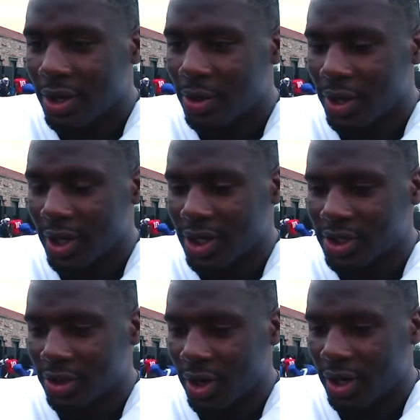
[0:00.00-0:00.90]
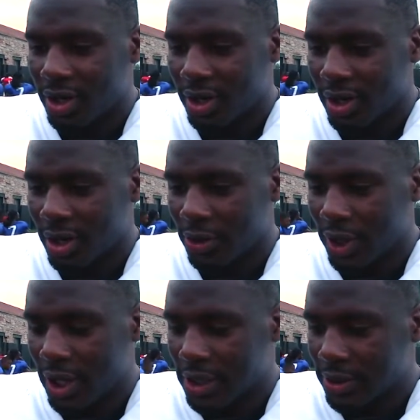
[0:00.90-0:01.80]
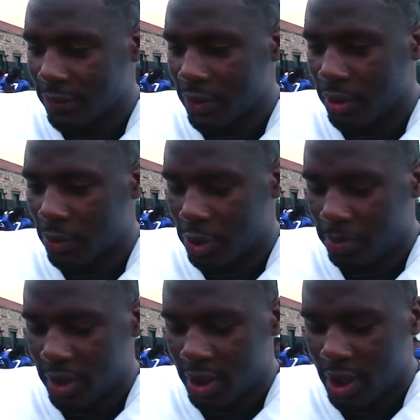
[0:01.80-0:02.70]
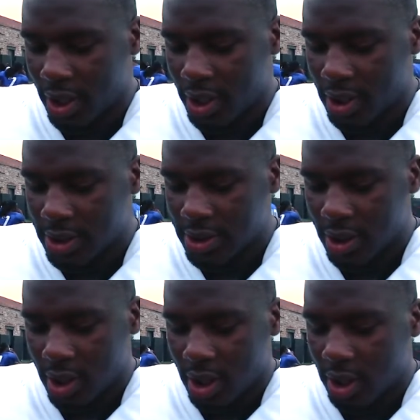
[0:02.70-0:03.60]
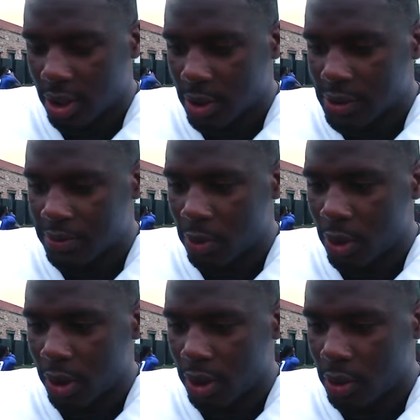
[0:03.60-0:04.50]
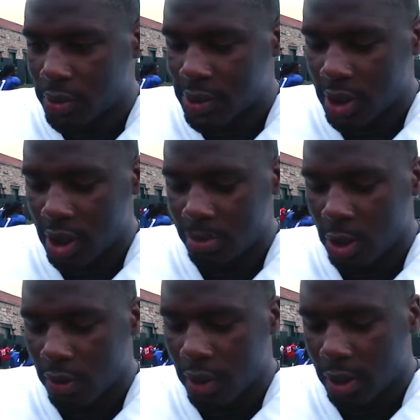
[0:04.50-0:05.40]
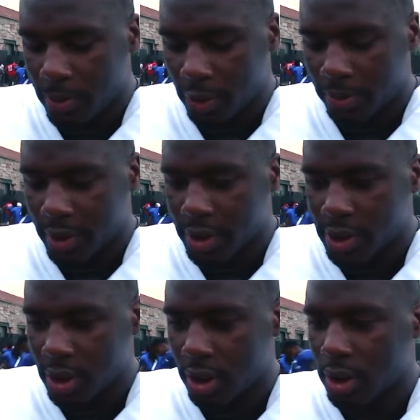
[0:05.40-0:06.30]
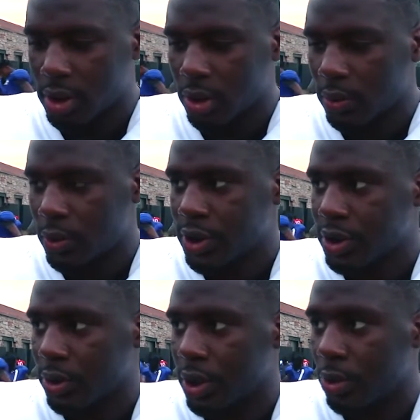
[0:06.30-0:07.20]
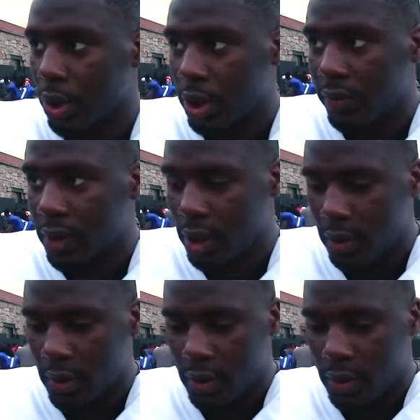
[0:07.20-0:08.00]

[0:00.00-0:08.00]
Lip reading: Oh, yeah, that's great. All the guys up front, real big guys, and all smart and know the scheme already pretty much. We're just going to keep working every day.